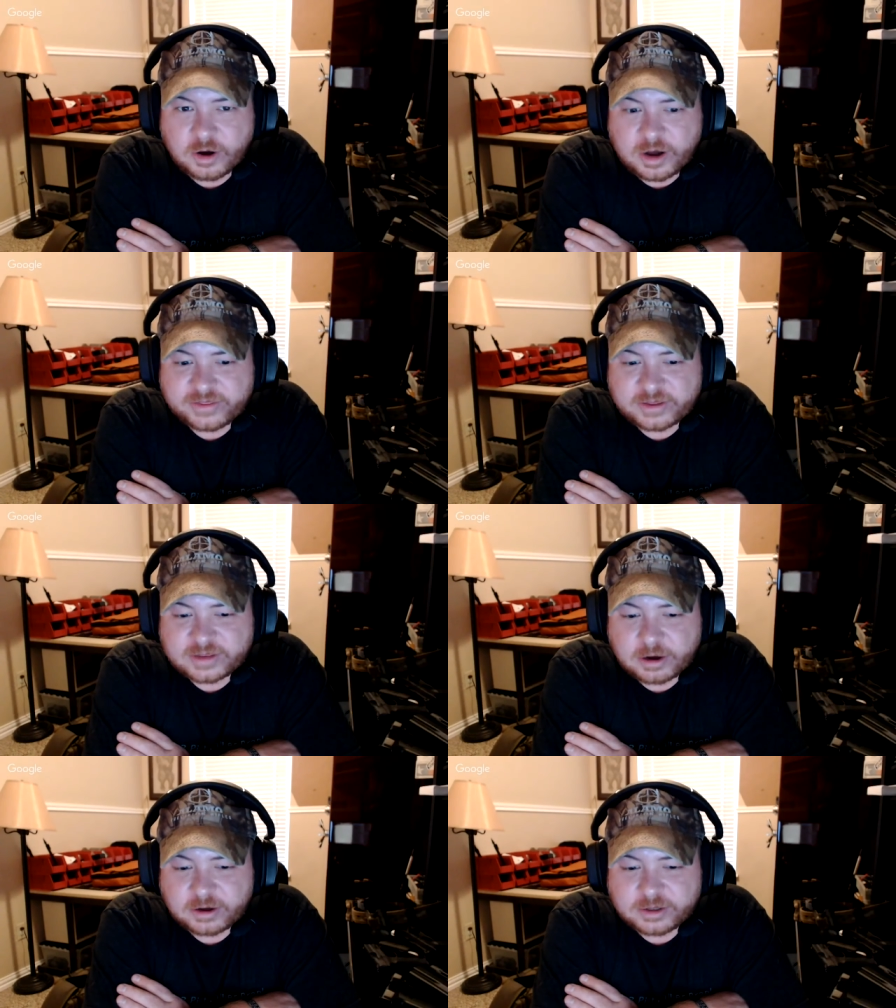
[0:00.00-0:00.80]
I think
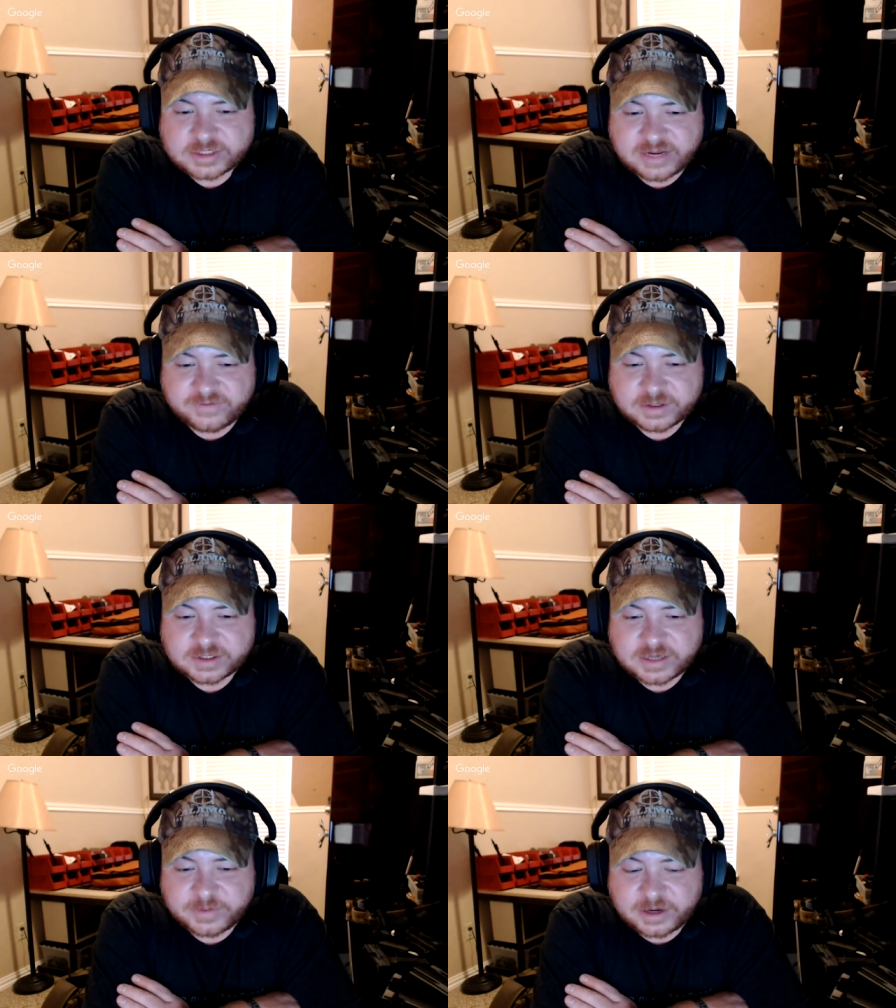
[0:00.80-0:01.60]
that all you save
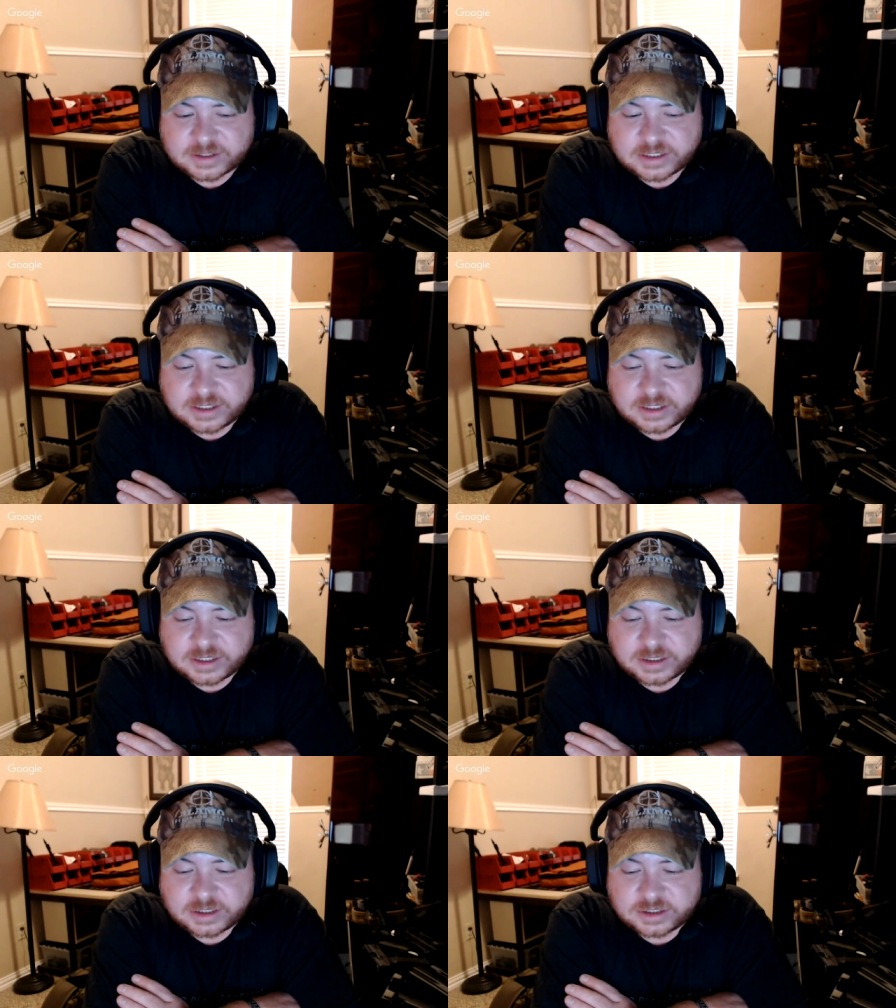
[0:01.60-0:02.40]
is about
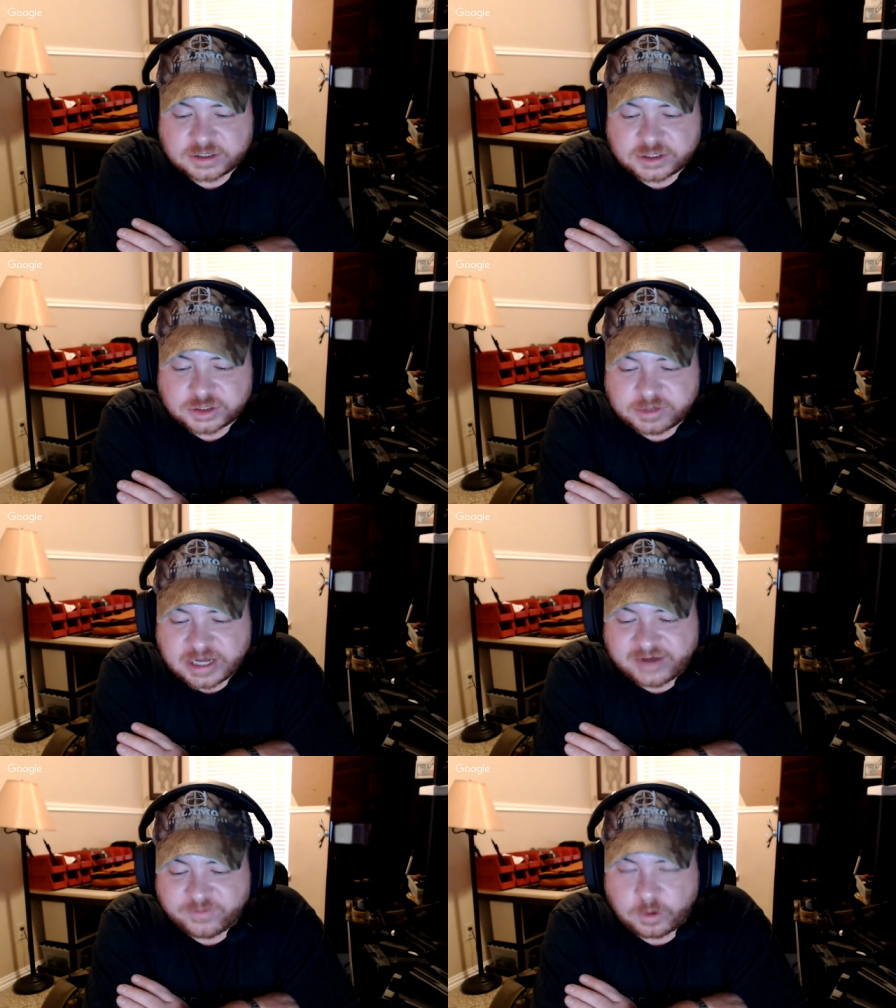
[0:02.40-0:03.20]
uh, two and a
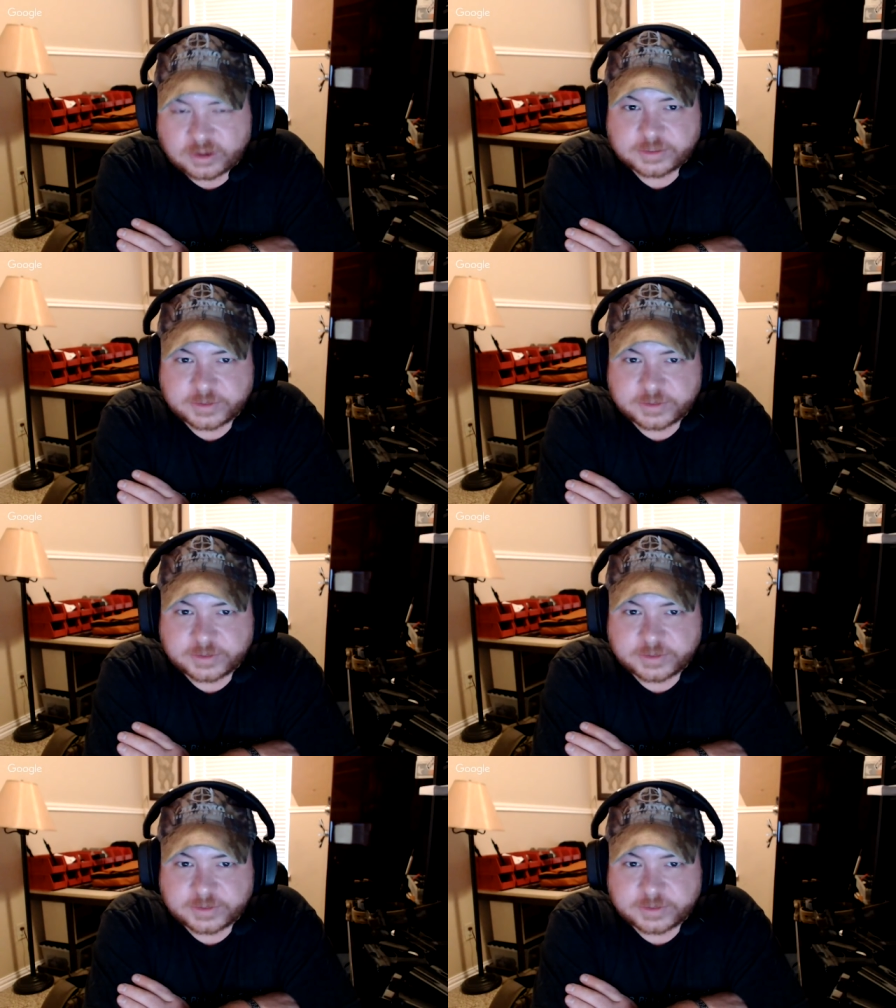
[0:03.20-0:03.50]
half Walter